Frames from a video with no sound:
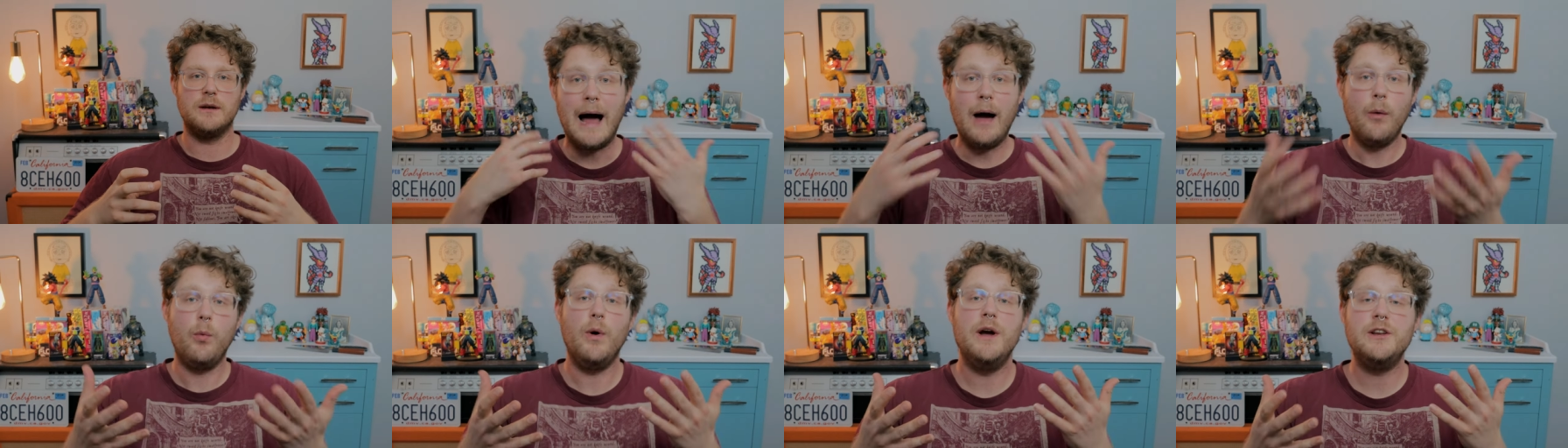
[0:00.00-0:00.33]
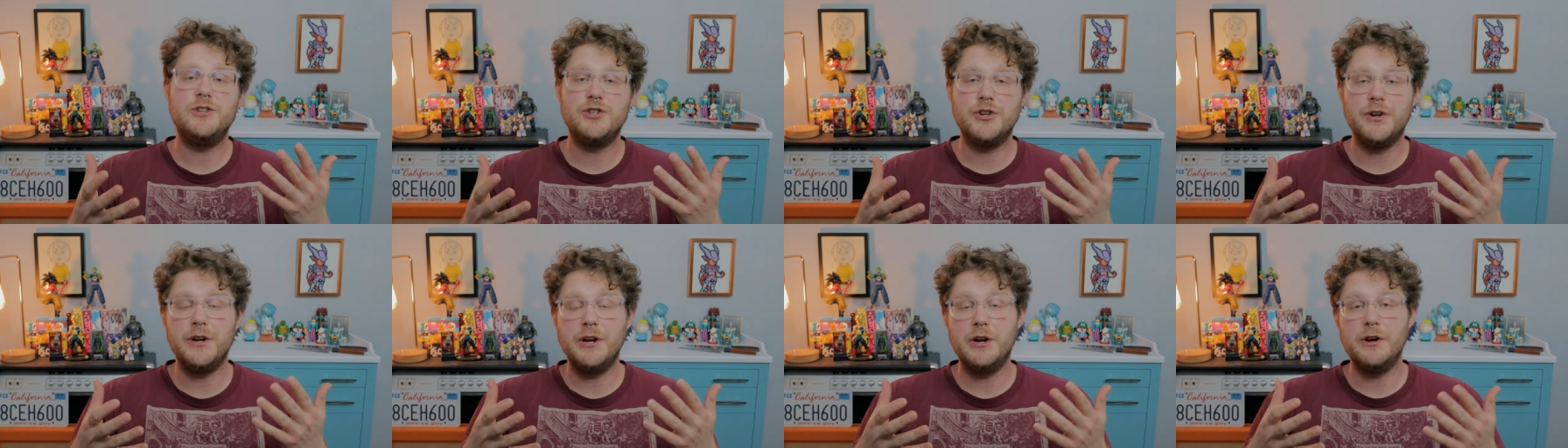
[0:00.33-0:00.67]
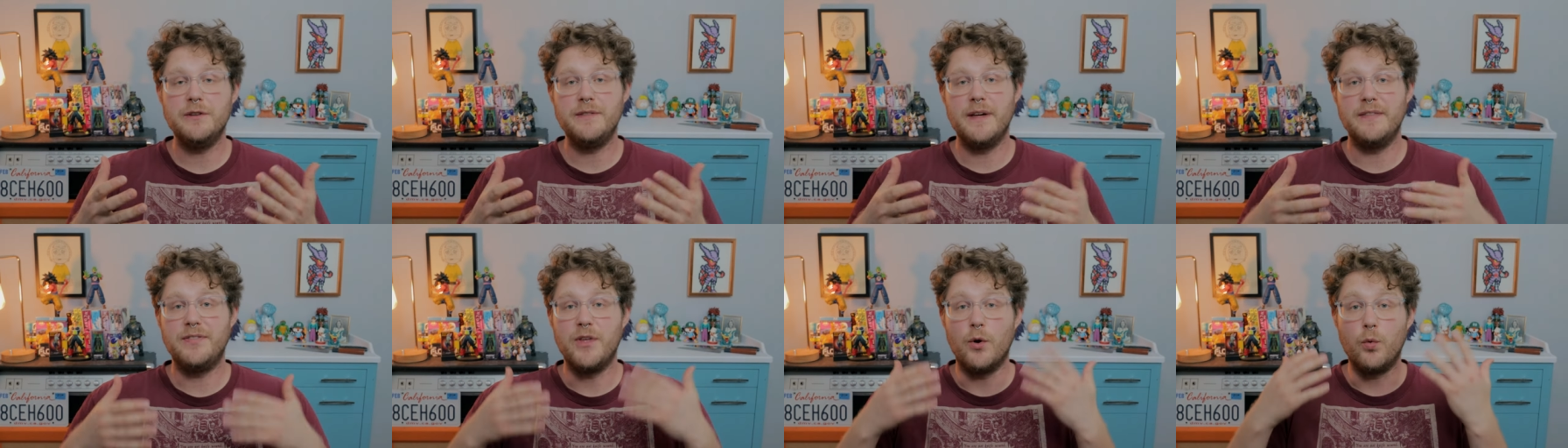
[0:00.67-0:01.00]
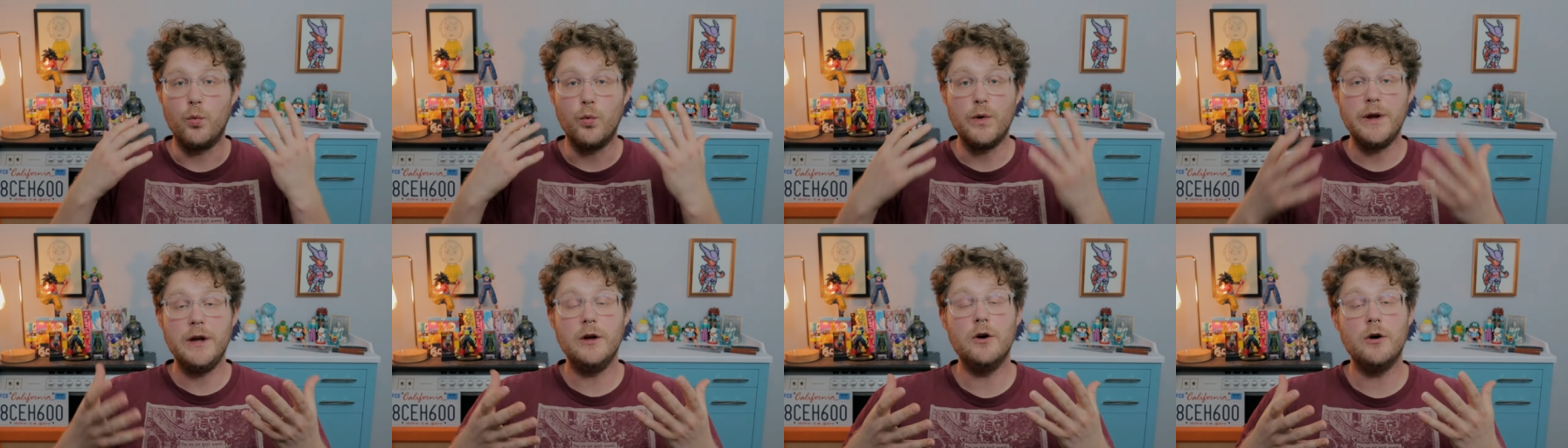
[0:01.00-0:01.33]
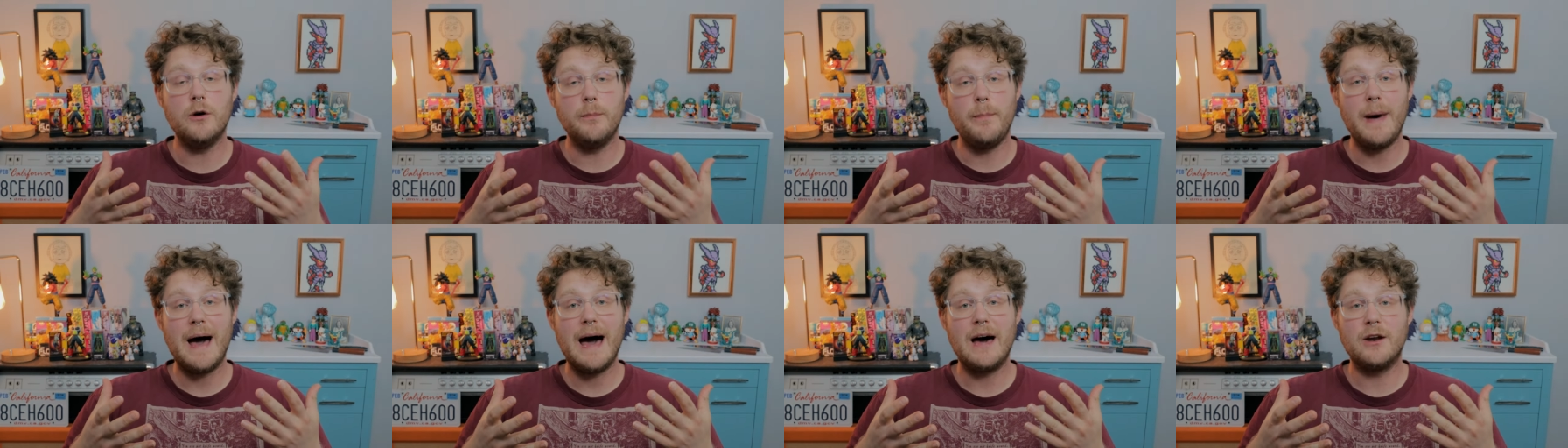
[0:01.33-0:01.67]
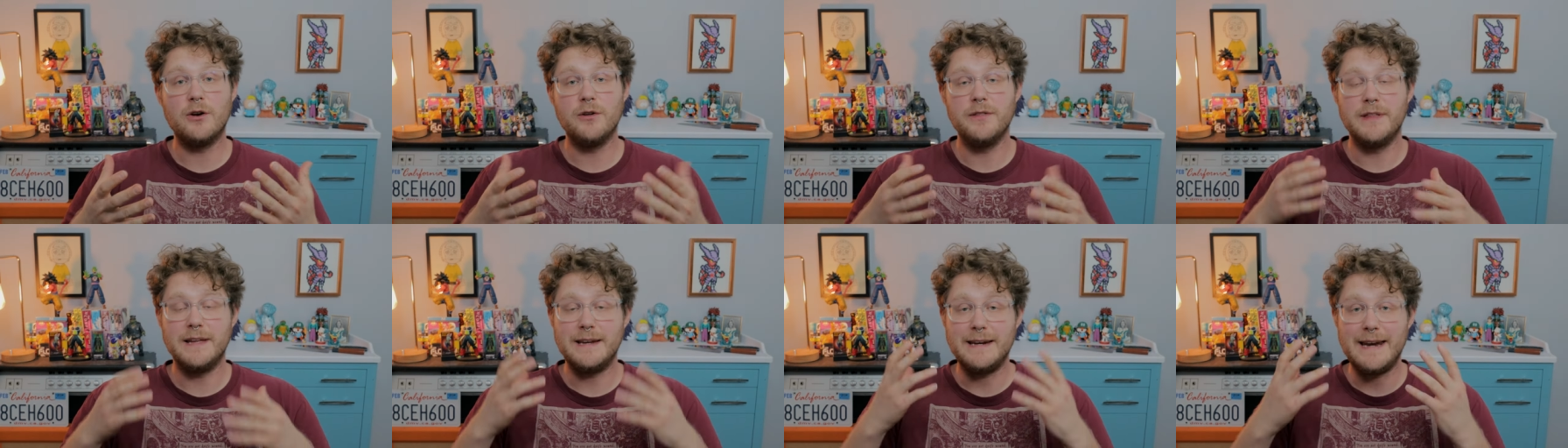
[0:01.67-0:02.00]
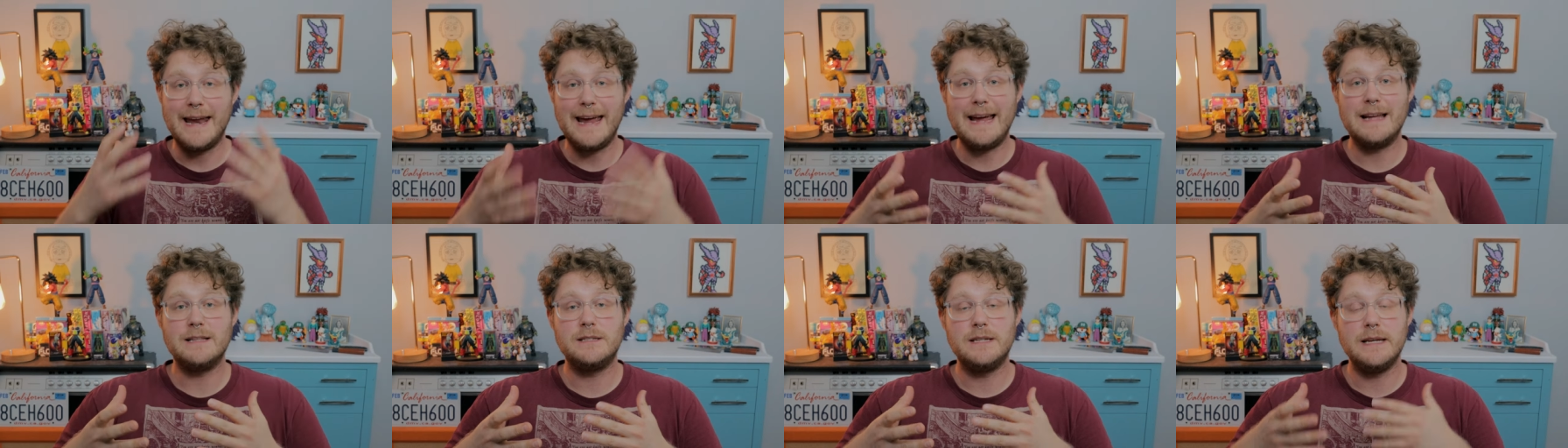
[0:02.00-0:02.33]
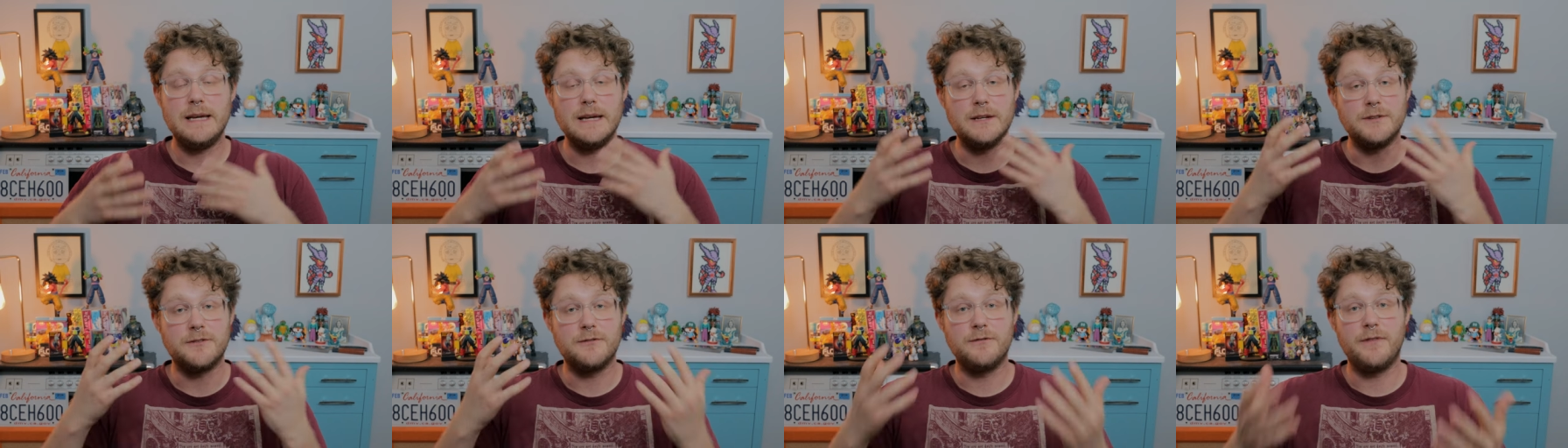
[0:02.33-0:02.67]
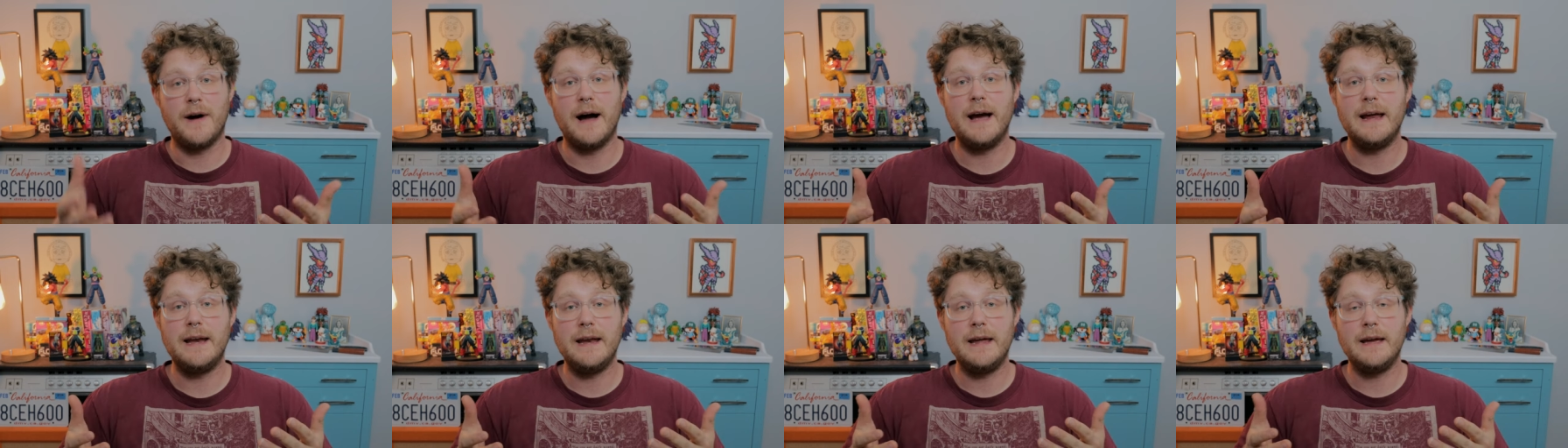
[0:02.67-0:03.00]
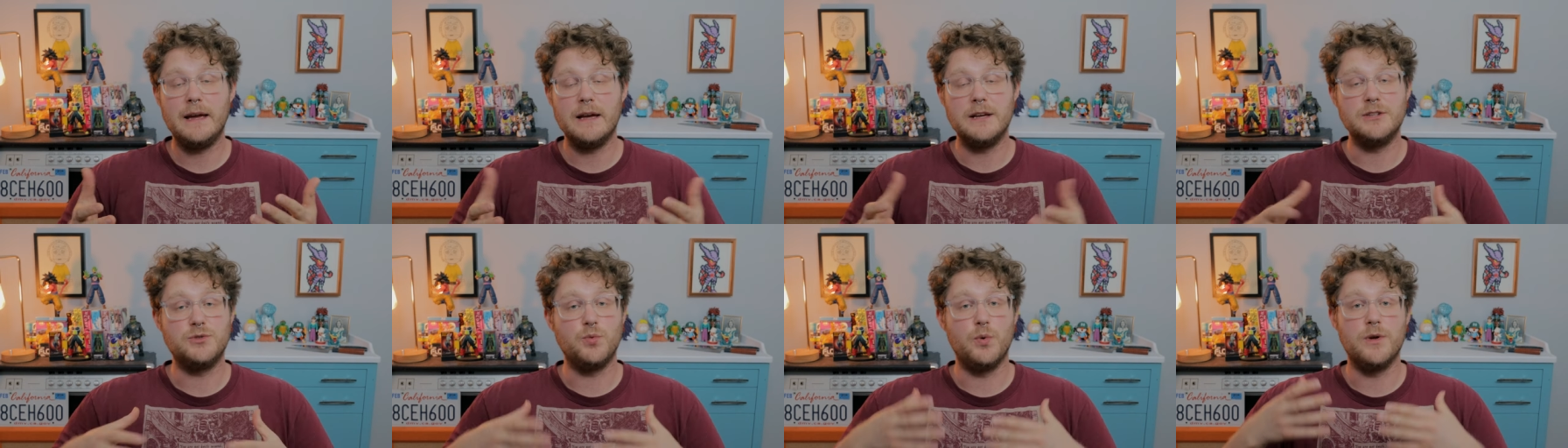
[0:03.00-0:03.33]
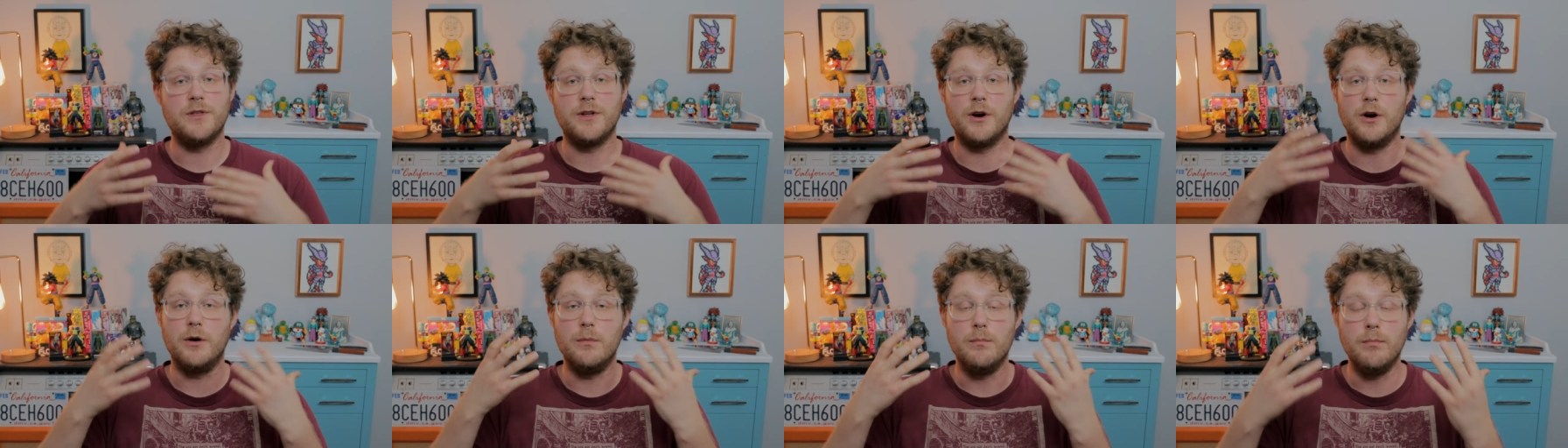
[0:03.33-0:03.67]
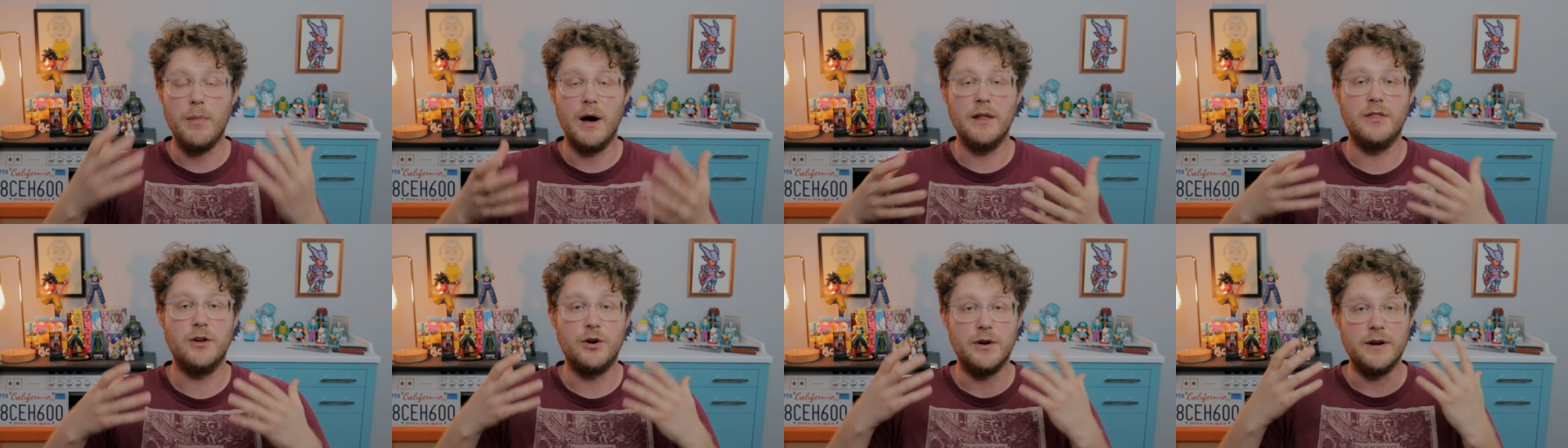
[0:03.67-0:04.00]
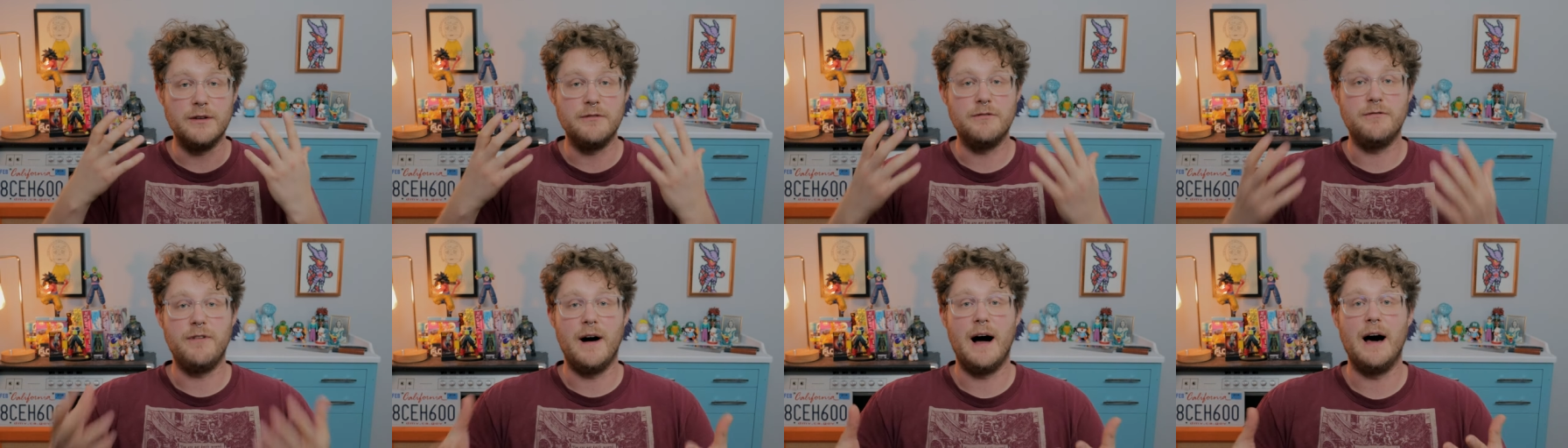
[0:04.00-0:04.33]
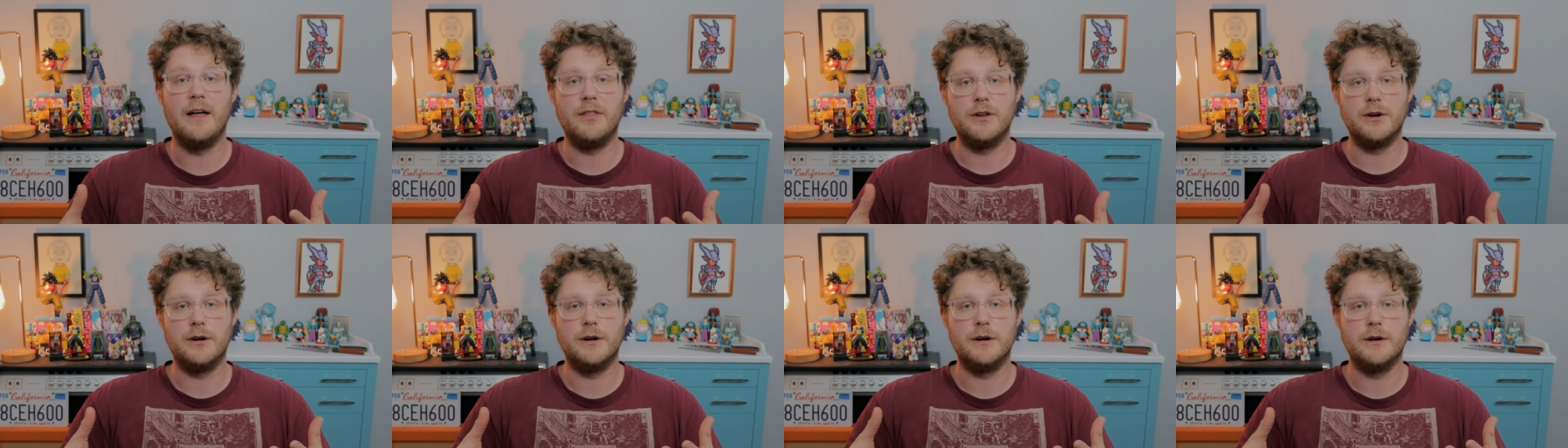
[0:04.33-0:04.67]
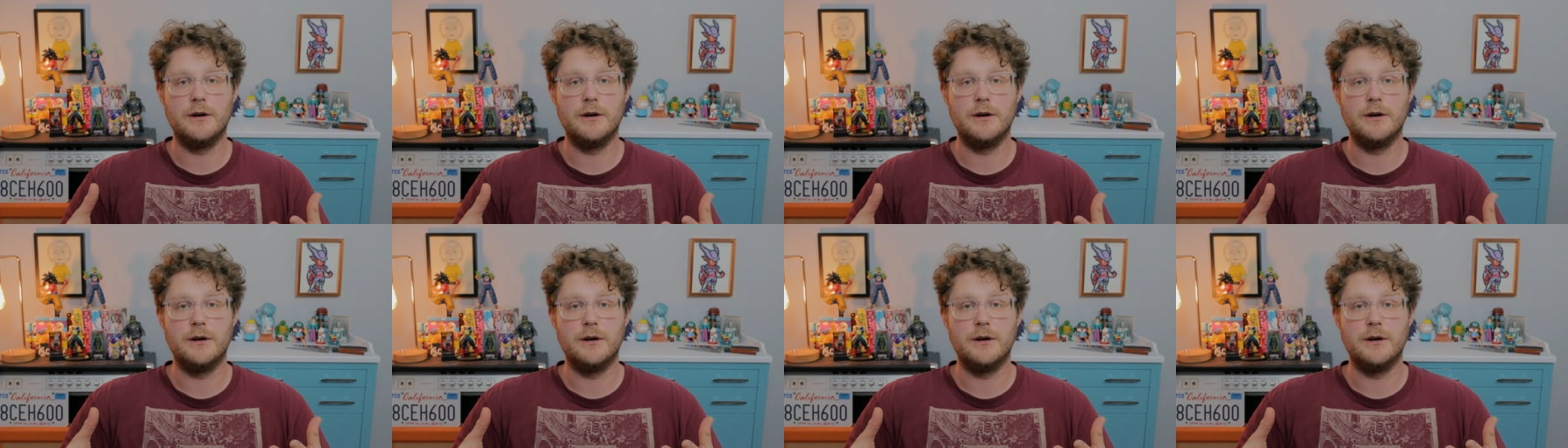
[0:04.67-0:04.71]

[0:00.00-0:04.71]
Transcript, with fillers: I wager here that the real battle that Nancy is fighting is with her mother and father.